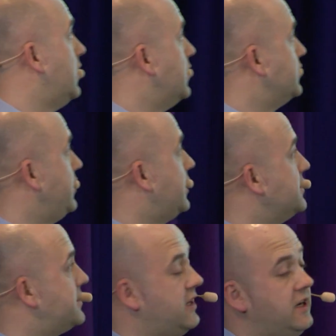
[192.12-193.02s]
So you can
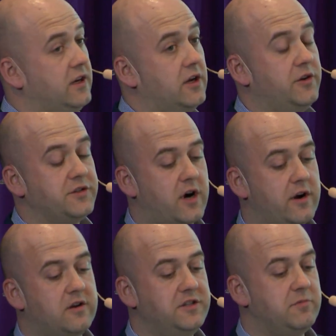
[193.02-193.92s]
see, you know, there's
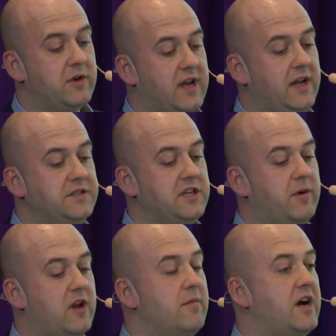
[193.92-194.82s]
articles in McKinsey
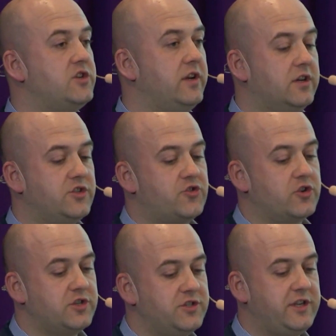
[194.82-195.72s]
about imagining
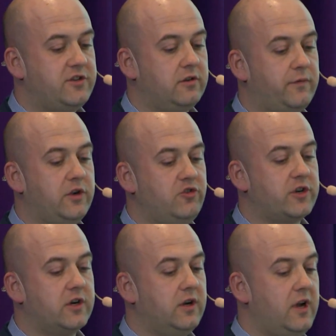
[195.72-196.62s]
construction's digital
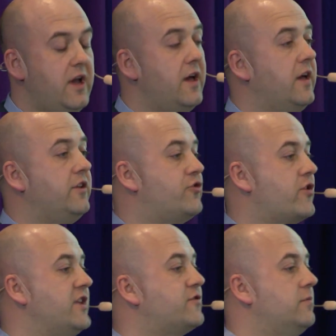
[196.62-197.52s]
future, the
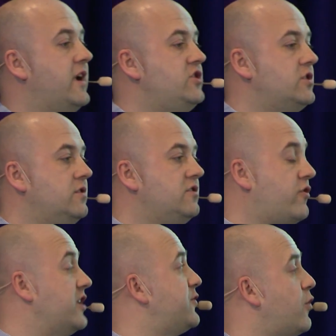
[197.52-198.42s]

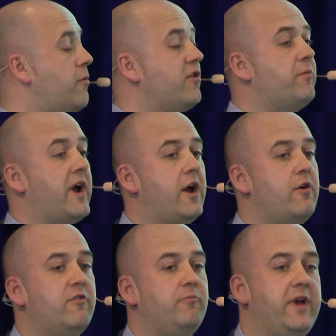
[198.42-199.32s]
transformative
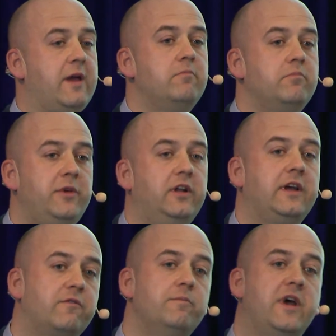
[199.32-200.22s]
power of BIM, building
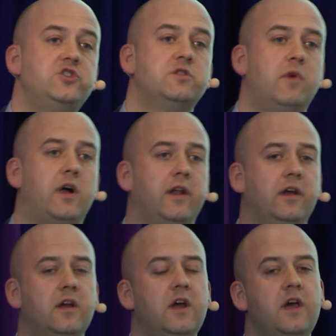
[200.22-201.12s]
information modeling.
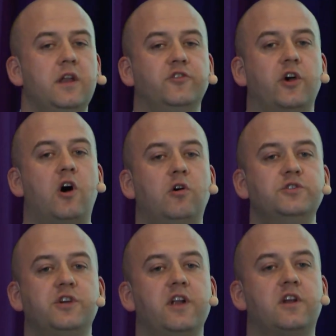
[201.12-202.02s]
There's a whole
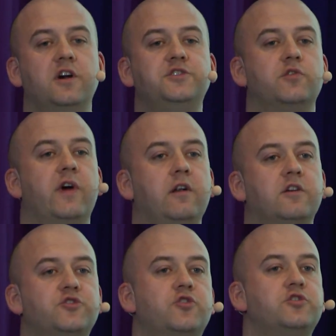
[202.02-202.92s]
zeitgeist around
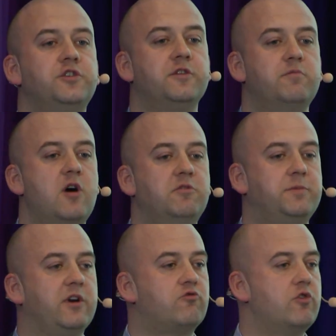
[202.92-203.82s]
construction at the moment
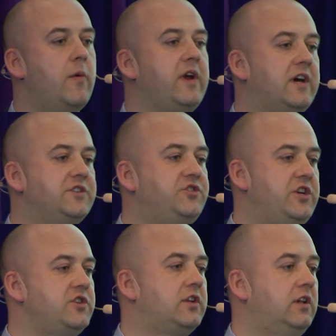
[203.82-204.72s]
about growing that
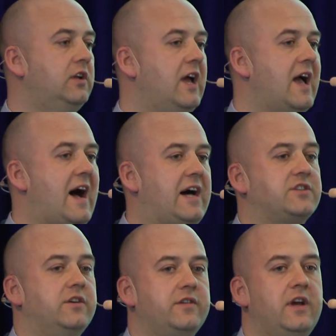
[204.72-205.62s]
digital
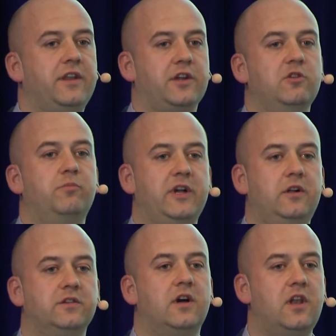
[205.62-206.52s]
asset that you
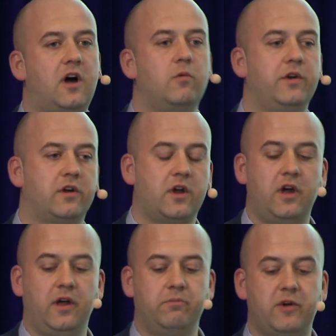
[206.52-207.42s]
build along with
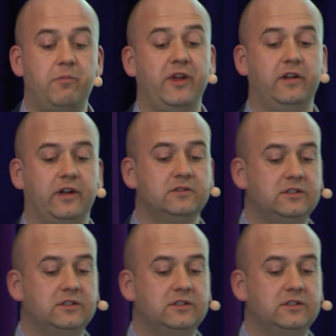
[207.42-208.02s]
a building.